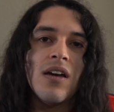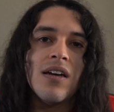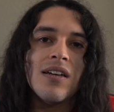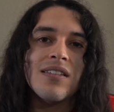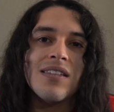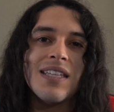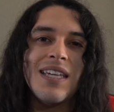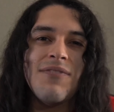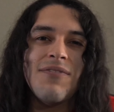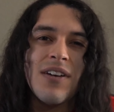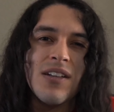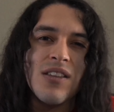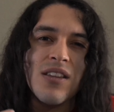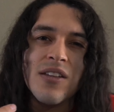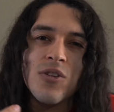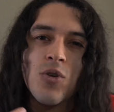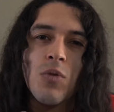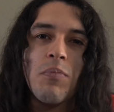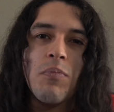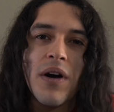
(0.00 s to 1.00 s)
a
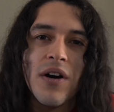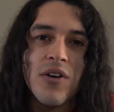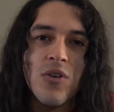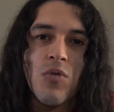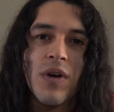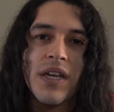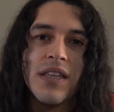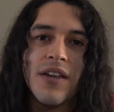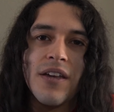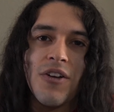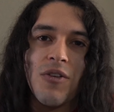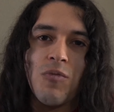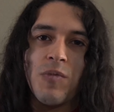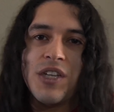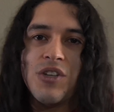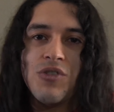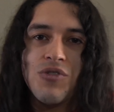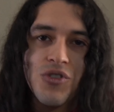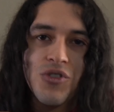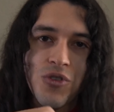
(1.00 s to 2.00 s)
little puddle in there. And when
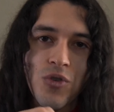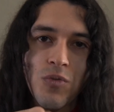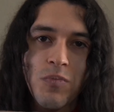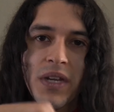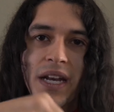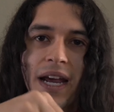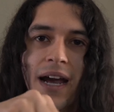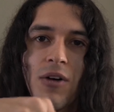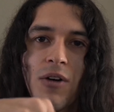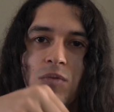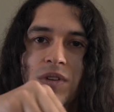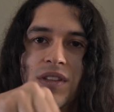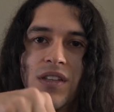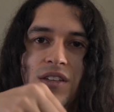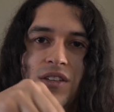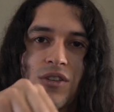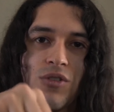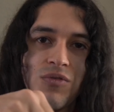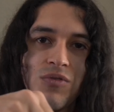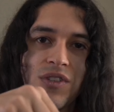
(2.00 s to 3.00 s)
you scoop it out with the
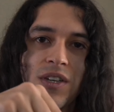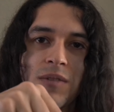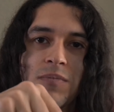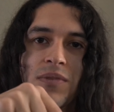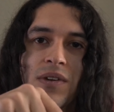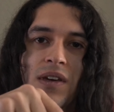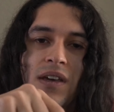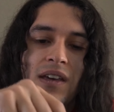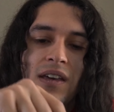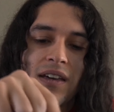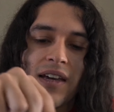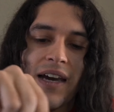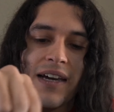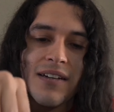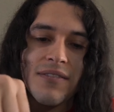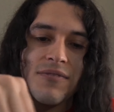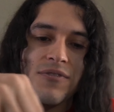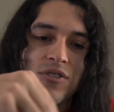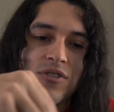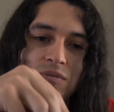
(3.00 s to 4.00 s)
Q-tip, kind
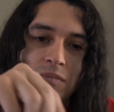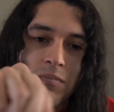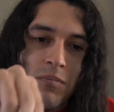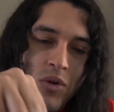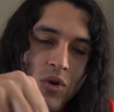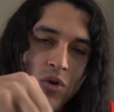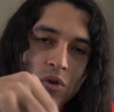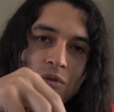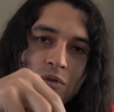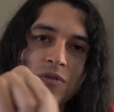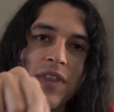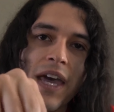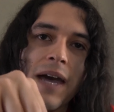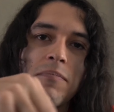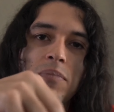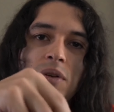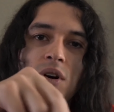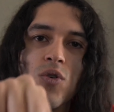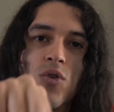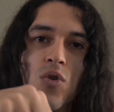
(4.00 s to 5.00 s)
of move
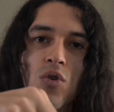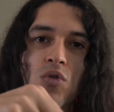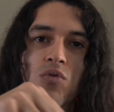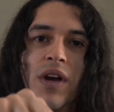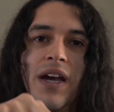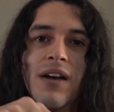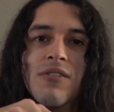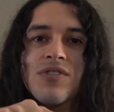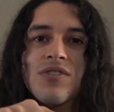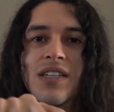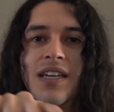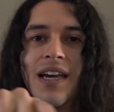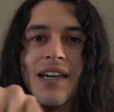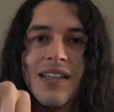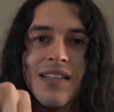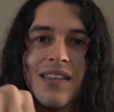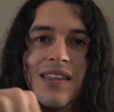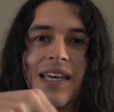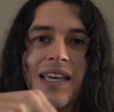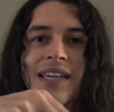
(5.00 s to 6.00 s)
that puddle around to kind
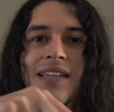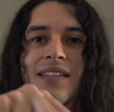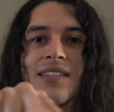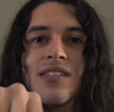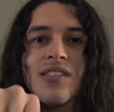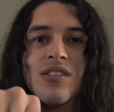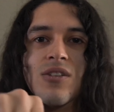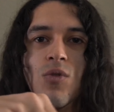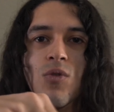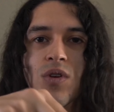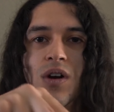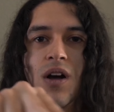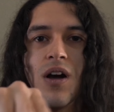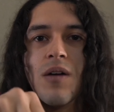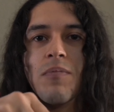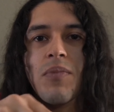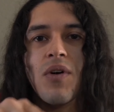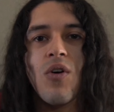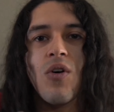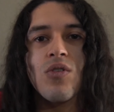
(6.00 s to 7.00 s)
of let it soak
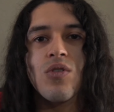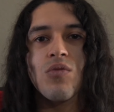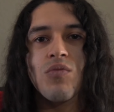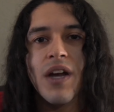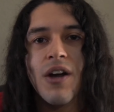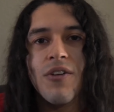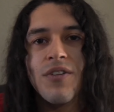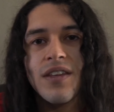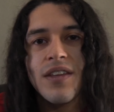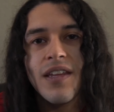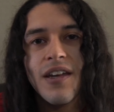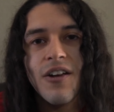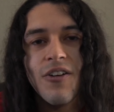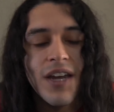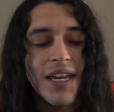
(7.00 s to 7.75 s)
up all around in there.